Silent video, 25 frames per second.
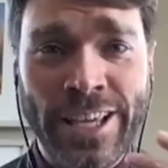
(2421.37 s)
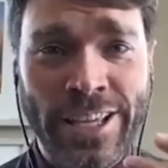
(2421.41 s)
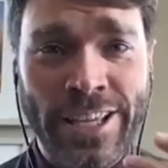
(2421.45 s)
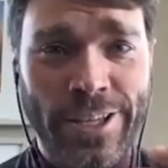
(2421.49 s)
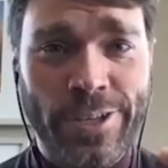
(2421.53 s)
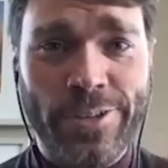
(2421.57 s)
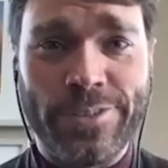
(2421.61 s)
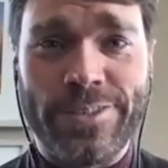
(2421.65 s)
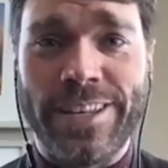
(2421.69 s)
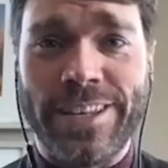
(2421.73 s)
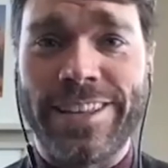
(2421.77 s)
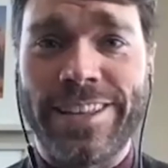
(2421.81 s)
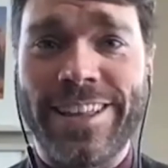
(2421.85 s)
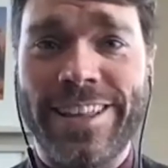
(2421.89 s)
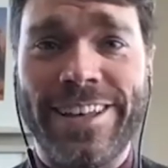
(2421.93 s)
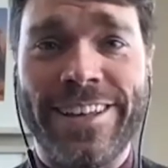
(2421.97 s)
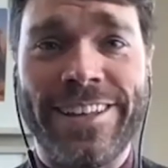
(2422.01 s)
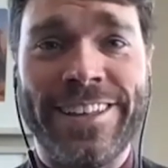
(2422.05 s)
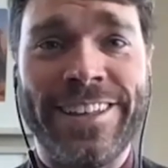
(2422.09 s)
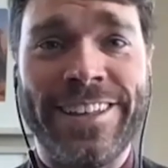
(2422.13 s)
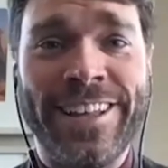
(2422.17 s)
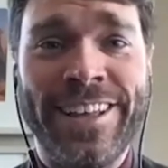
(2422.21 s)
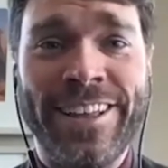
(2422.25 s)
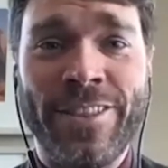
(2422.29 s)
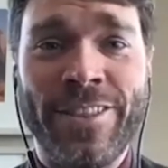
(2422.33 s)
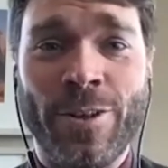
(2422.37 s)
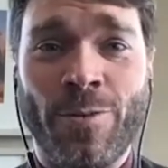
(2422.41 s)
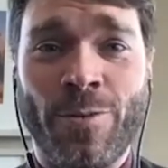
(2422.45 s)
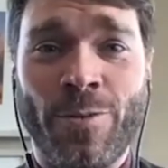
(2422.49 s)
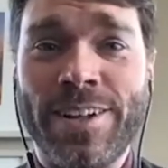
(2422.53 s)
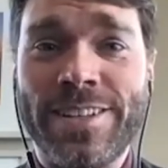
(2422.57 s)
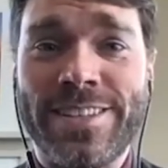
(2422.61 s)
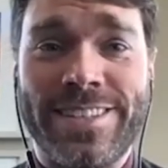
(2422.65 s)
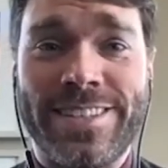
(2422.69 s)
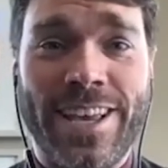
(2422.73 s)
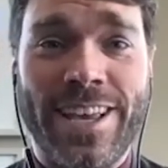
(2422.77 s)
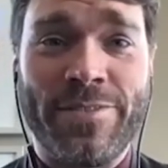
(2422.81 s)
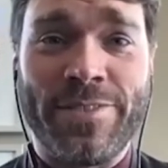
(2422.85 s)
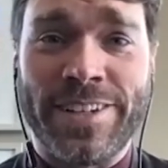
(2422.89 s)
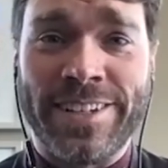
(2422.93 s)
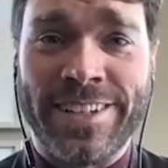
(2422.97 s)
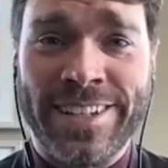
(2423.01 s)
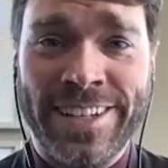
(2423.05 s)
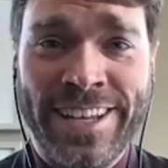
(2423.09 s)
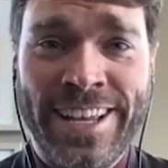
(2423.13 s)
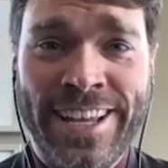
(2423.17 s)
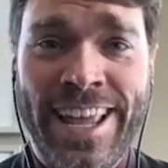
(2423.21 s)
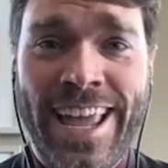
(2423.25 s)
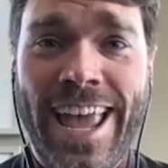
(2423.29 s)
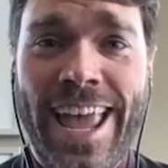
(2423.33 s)
using the the seven
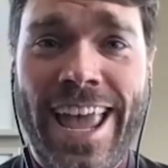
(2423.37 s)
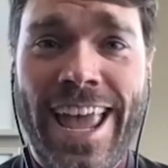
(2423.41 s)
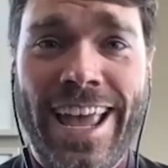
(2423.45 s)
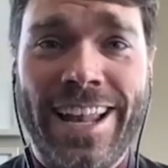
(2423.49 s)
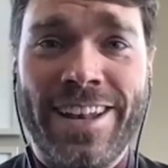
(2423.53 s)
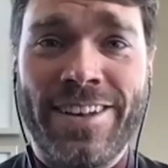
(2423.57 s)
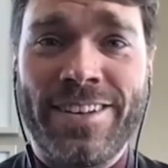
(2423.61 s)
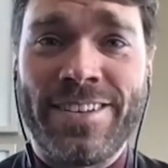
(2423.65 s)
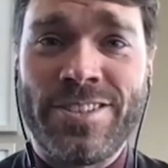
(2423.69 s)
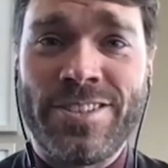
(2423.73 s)
and oh,